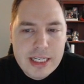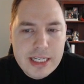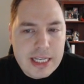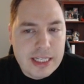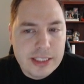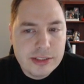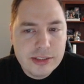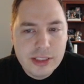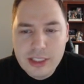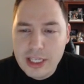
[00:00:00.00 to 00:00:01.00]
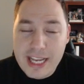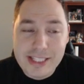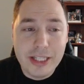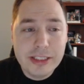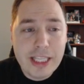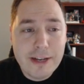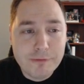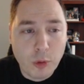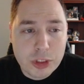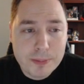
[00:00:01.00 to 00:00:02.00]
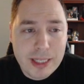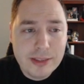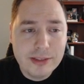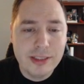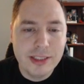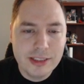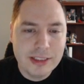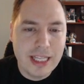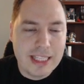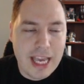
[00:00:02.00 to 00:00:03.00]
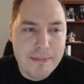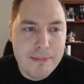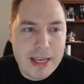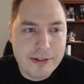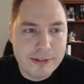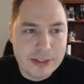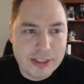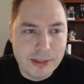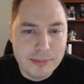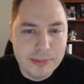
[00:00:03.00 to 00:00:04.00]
is it does have 4 spells that can make for some